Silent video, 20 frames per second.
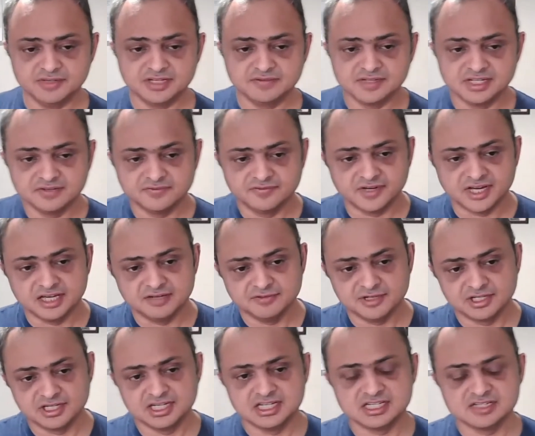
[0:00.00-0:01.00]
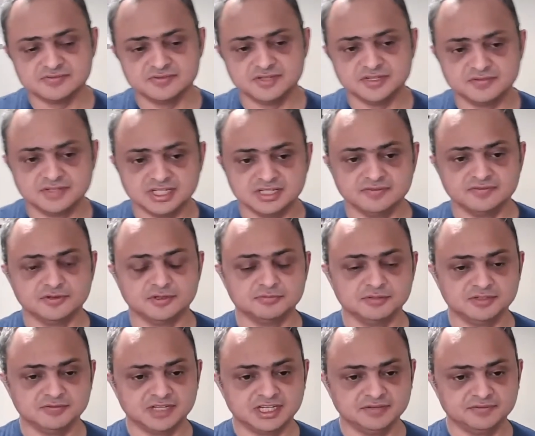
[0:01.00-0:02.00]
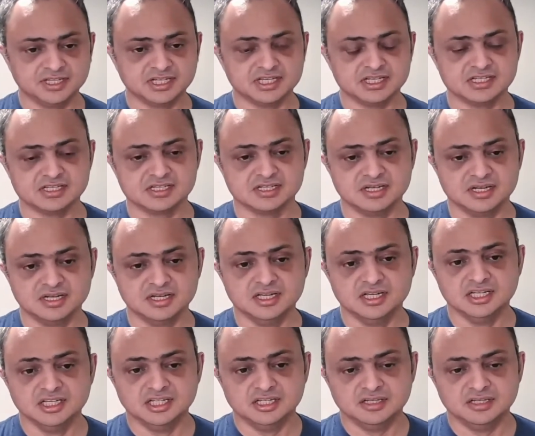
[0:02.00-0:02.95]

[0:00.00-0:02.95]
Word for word: We have done five audits. We have done formal verification